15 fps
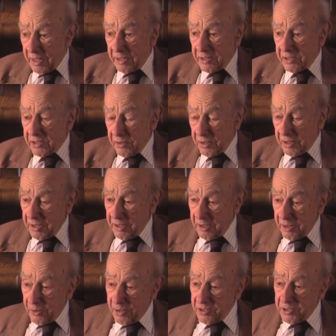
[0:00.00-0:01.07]
that is to
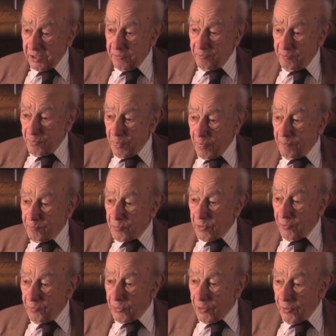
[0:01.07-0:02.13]
the question,
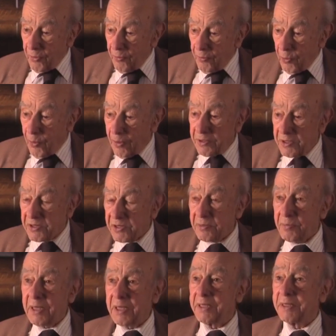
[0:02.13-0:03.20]
what does
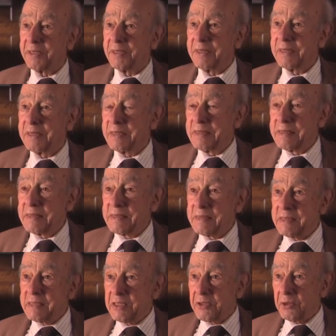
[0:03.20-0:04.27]
it mean
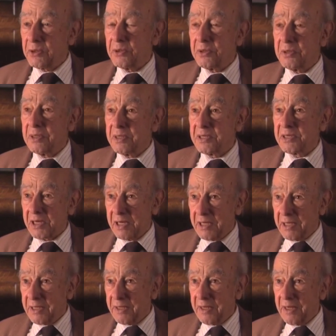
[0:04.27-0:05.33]
to
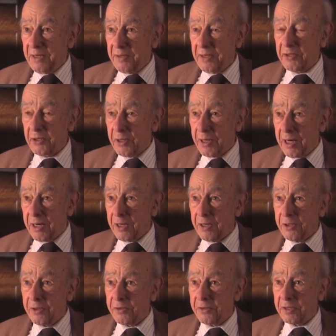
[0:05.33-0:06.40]
say that there
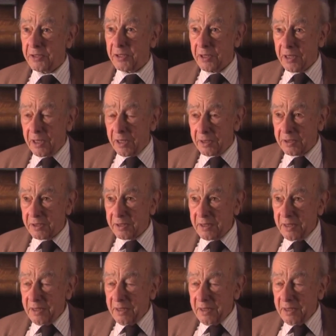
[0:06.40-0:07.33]
are or that there aren't?